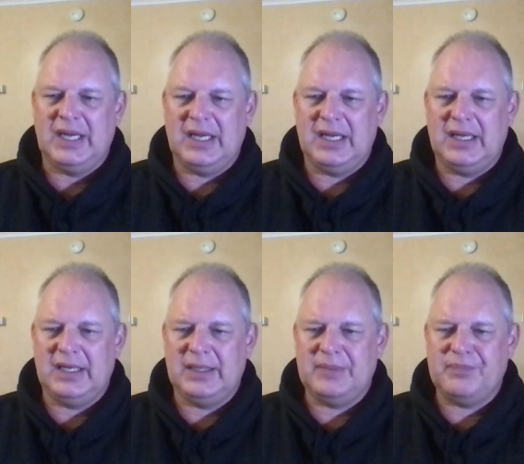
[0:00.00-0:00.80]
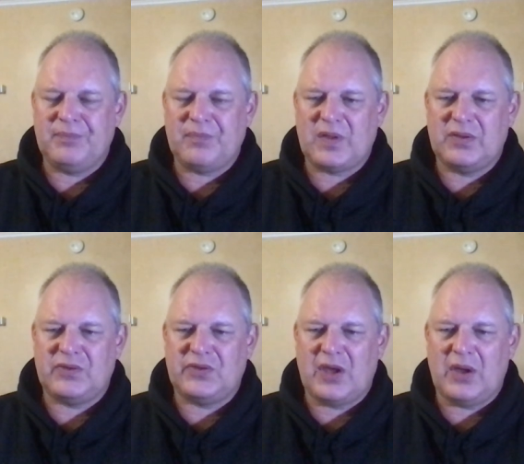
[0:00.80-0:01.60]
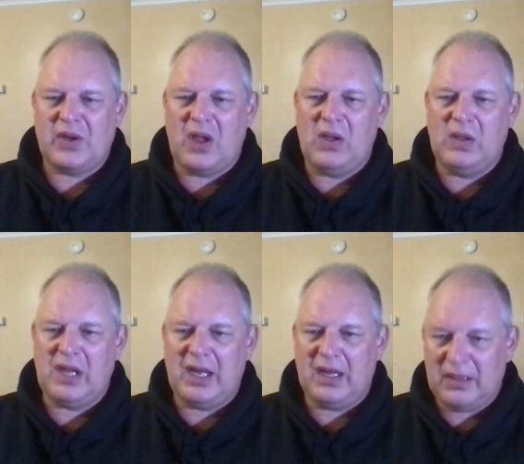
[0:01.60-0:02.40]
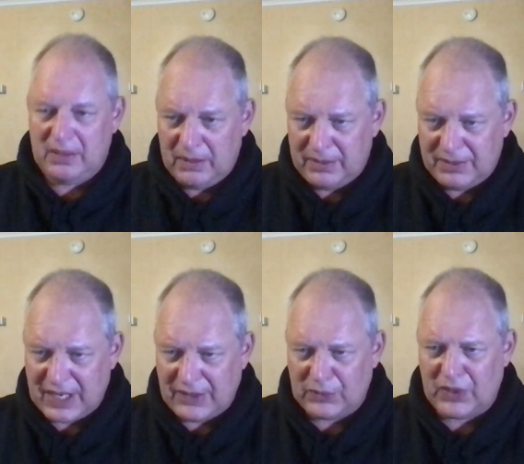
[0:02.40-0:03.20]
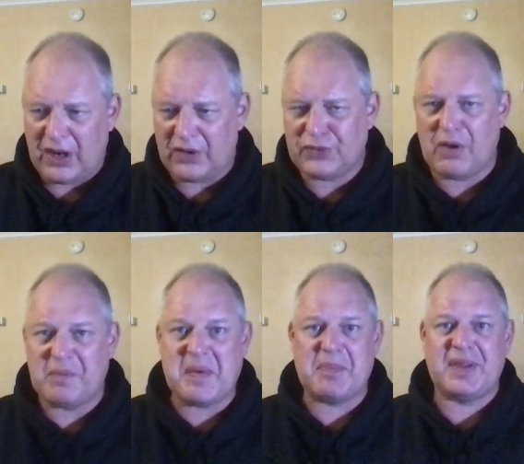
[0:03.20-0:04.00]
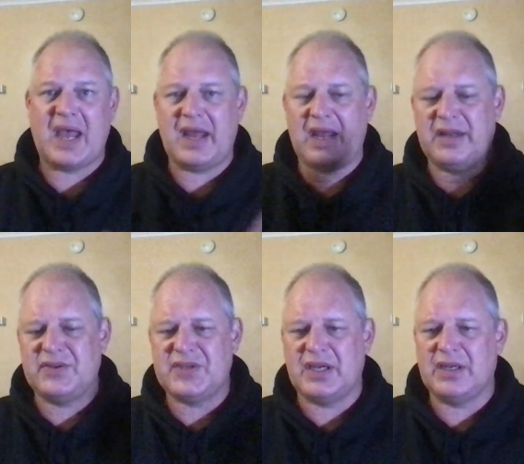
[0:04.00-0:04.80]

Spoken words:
So I'll Daniel Knight, I'll try and remember that, and